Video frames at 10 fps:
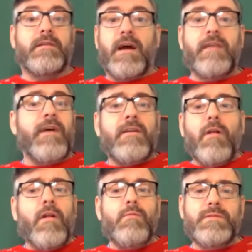I've
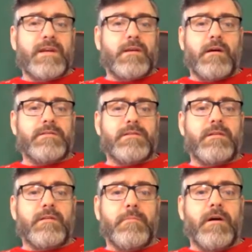always had cards in
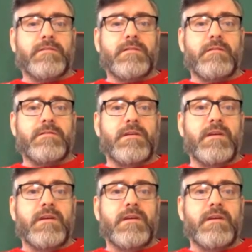their parcels.